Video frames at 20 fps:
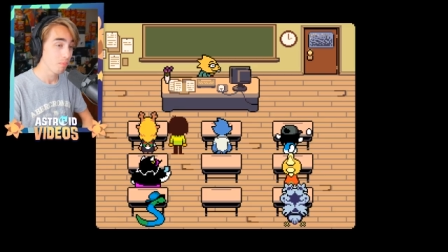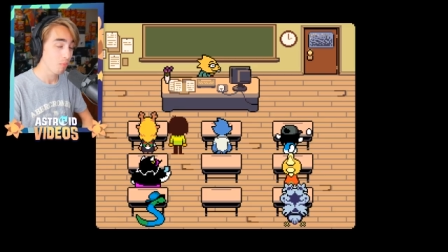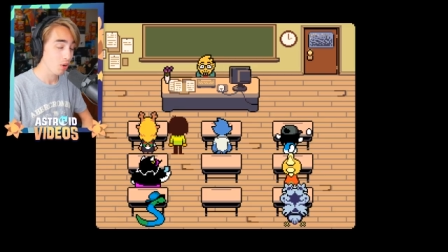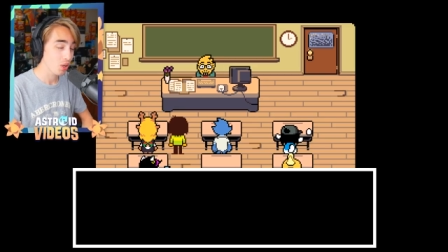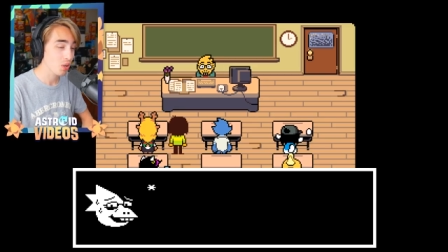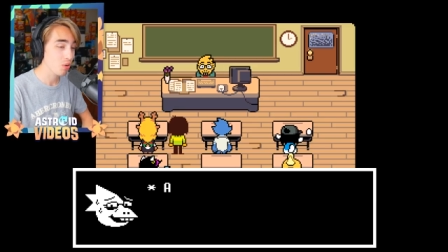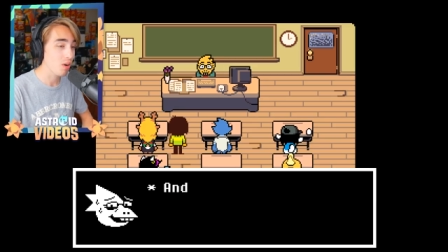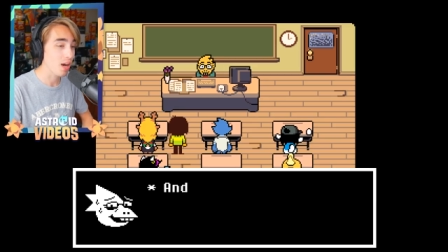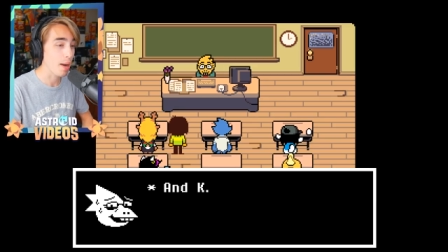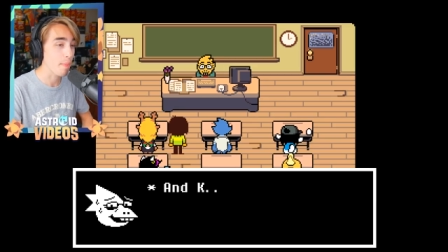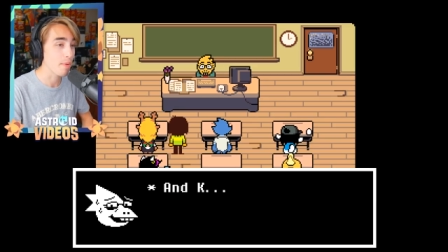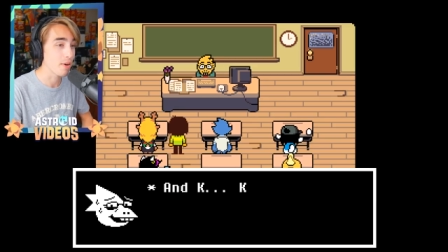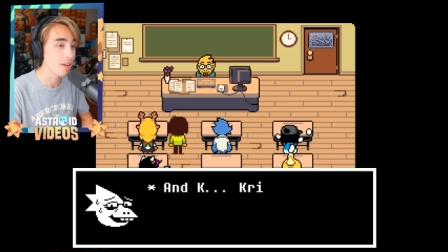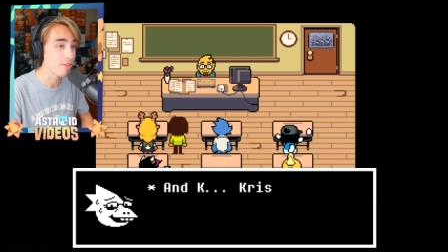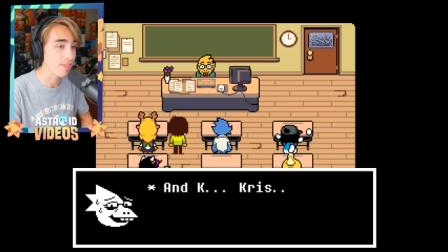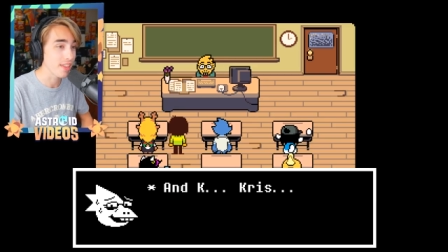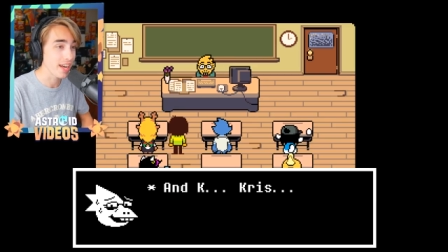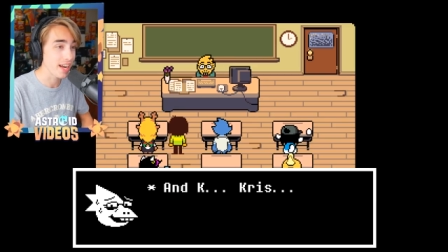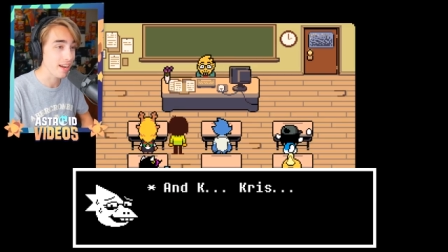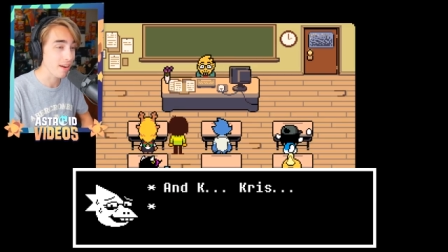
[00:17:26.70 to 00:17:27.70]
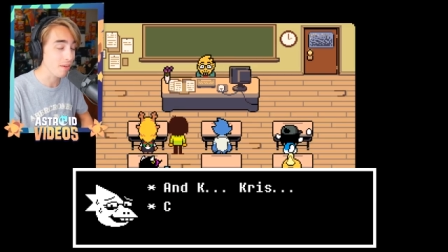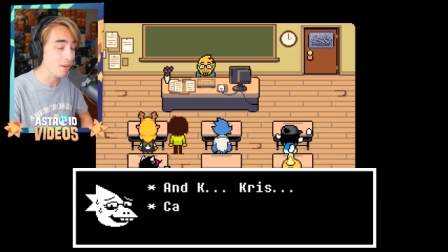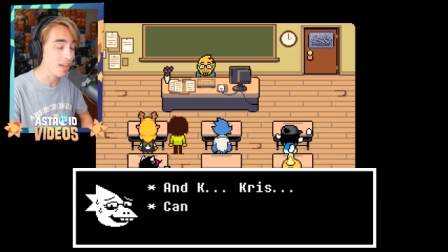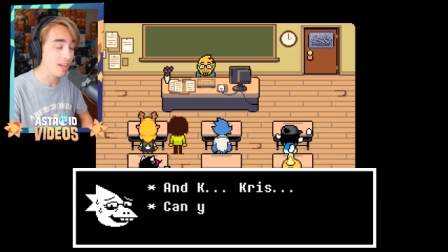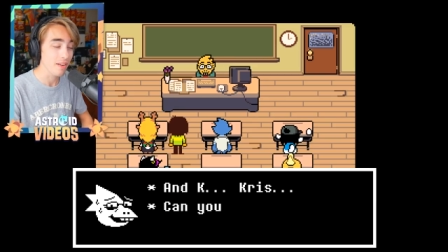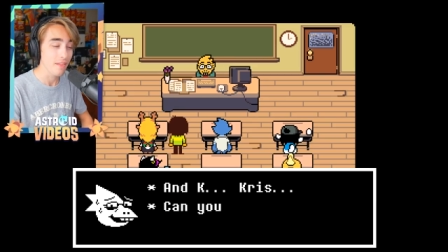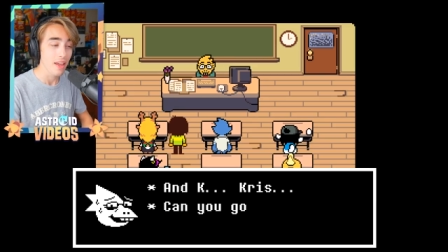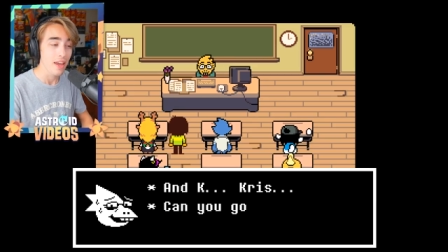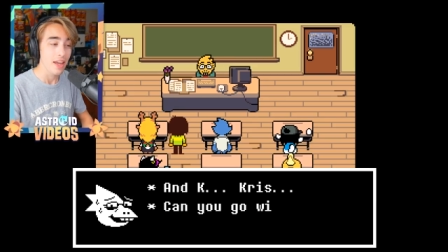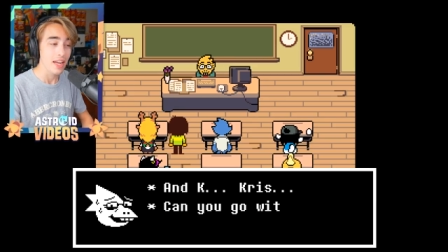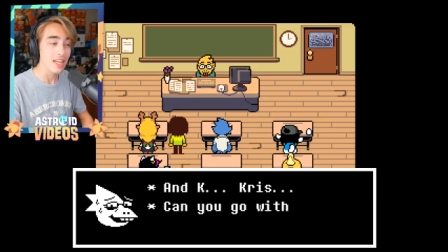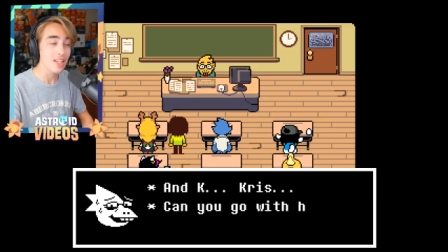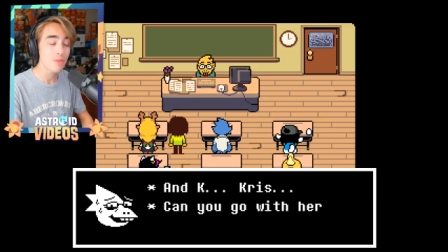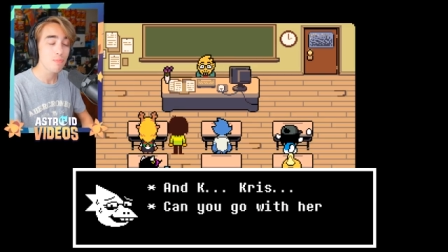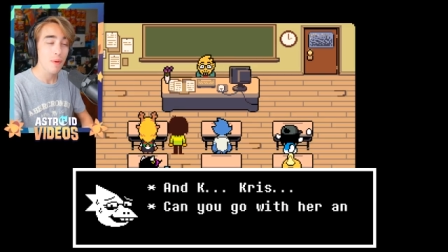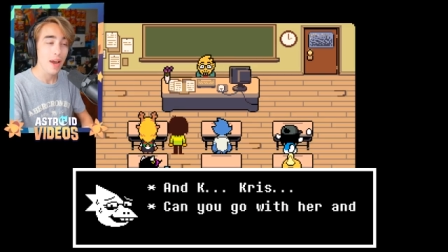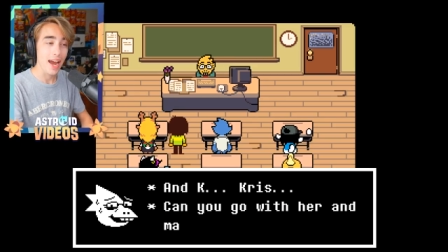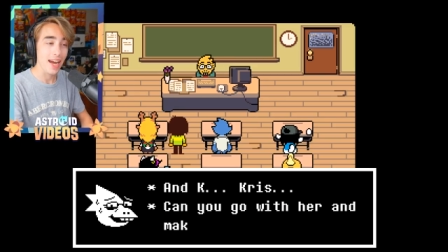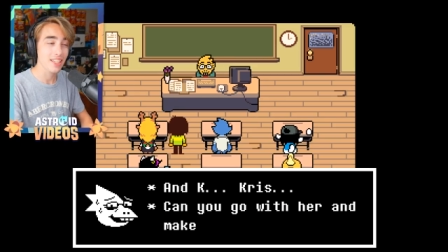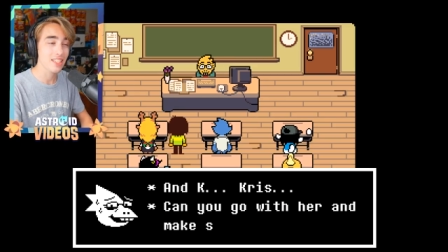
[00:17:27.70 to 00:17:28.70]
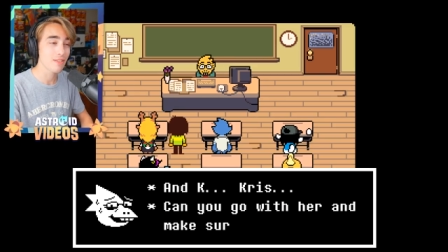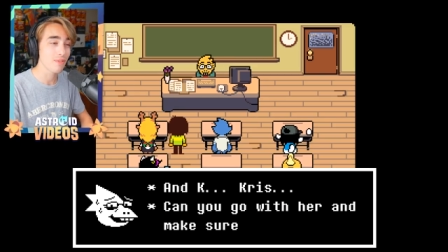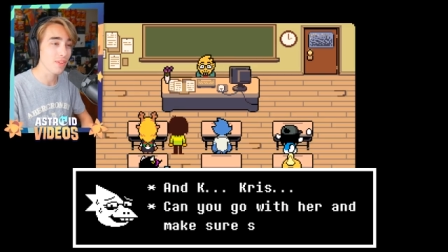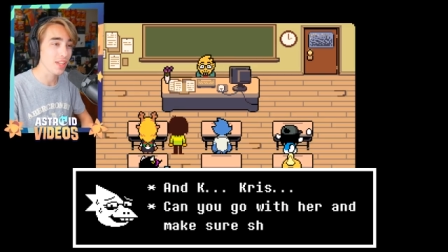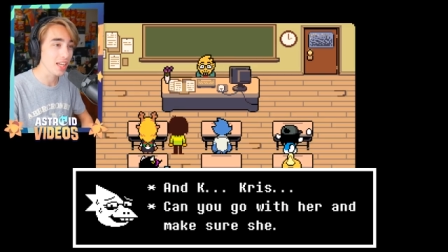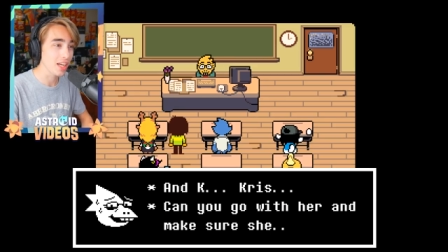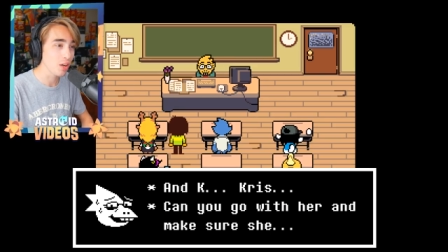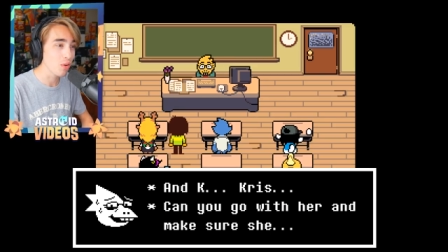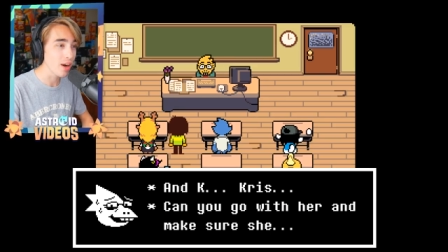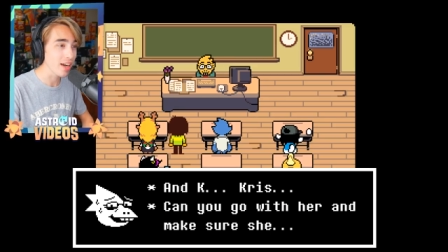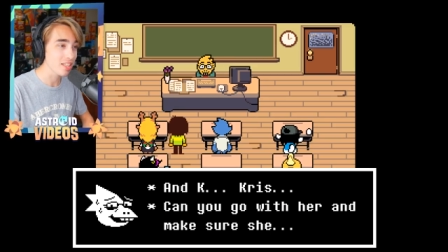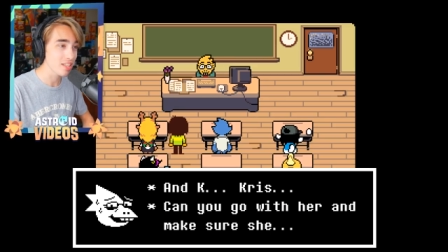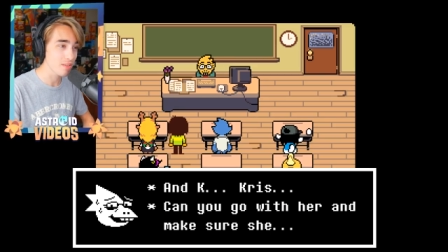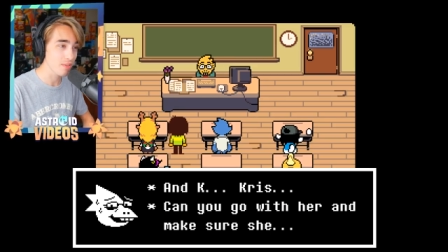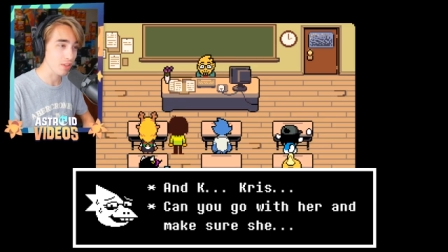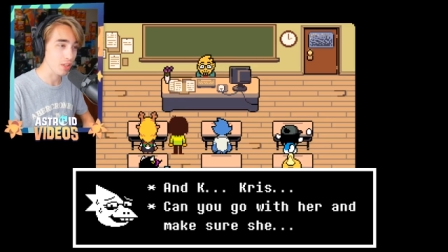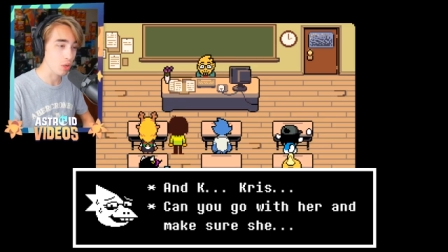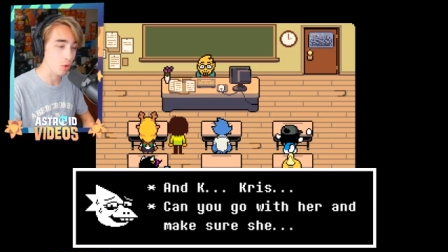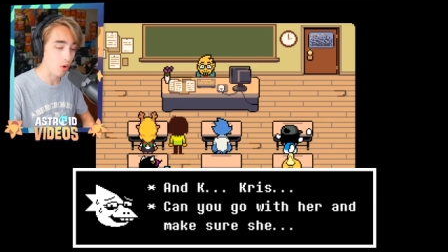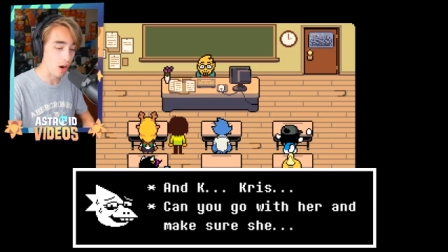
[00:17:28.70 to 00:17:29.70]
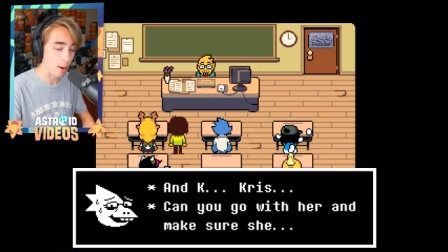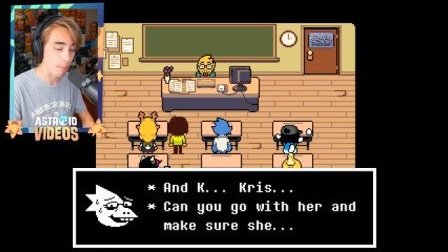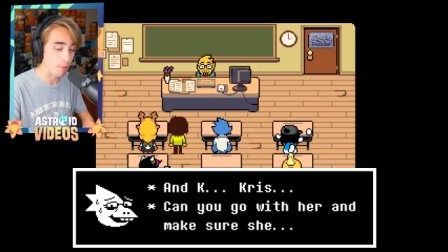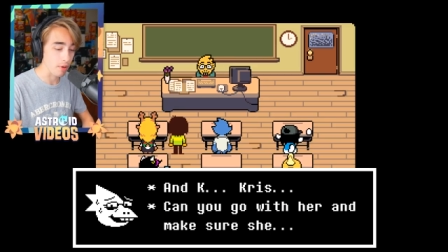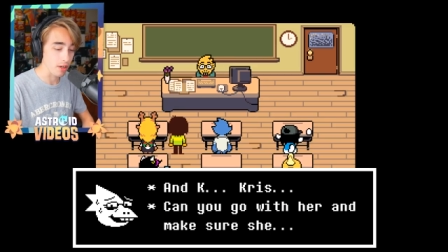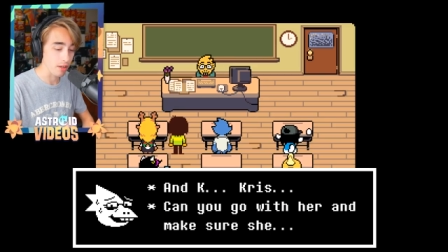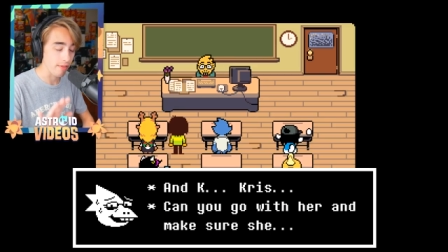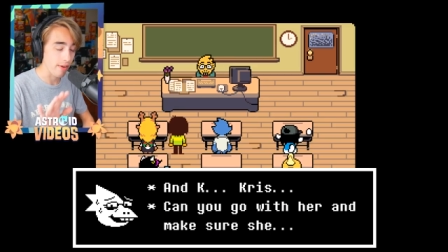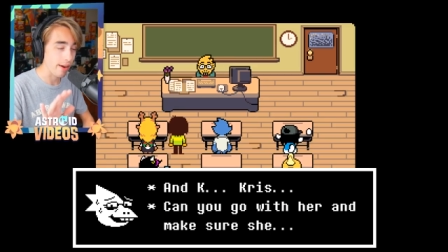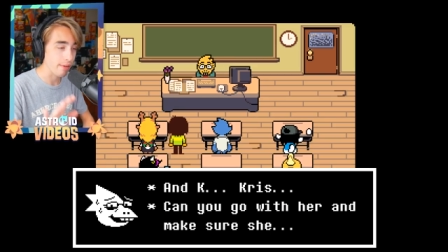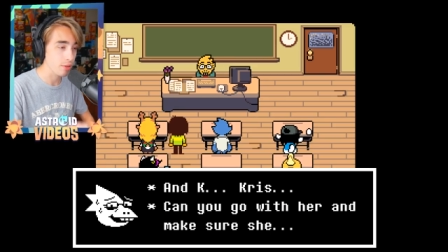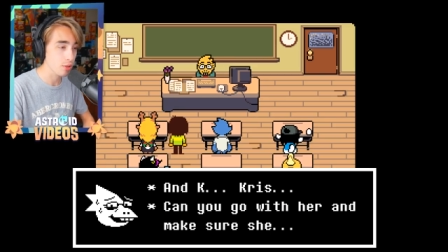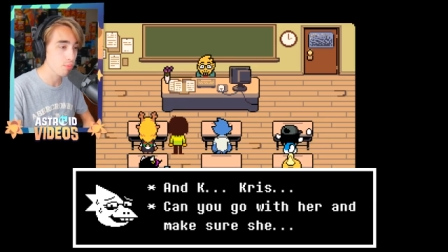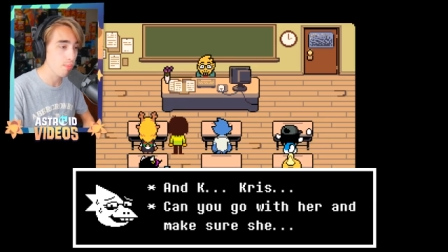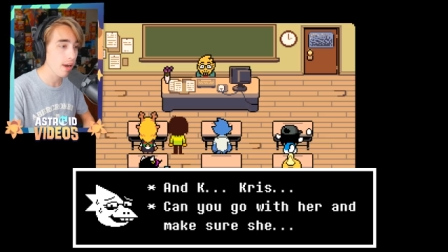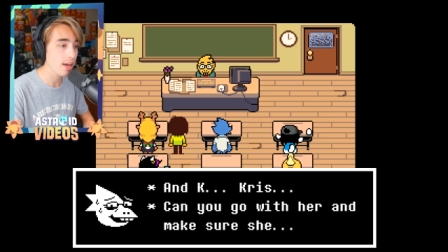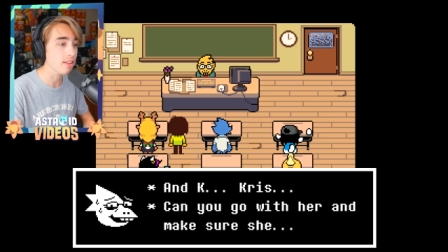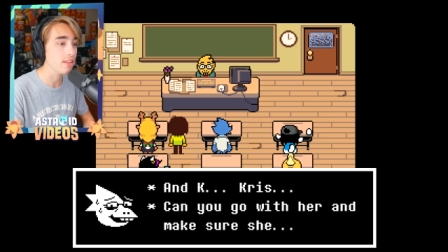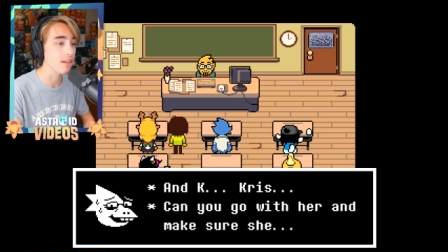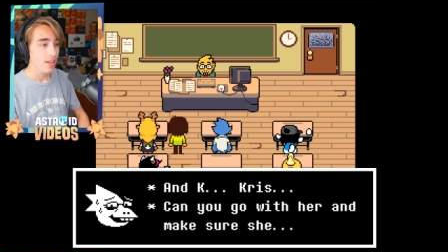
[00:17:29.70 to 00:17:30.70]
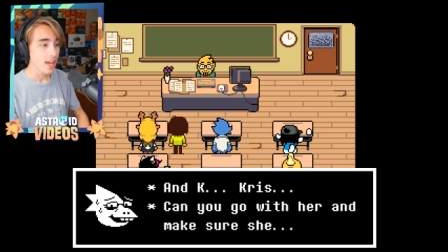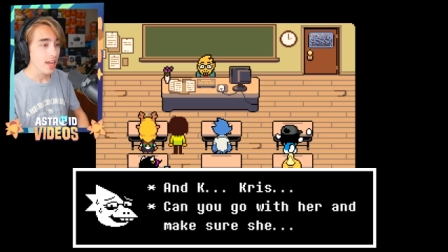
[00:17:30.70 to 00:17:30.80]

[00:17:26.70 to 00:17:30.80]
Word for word: more cooperative than I. Okay, he's passively aggressively cooperative. I respect it.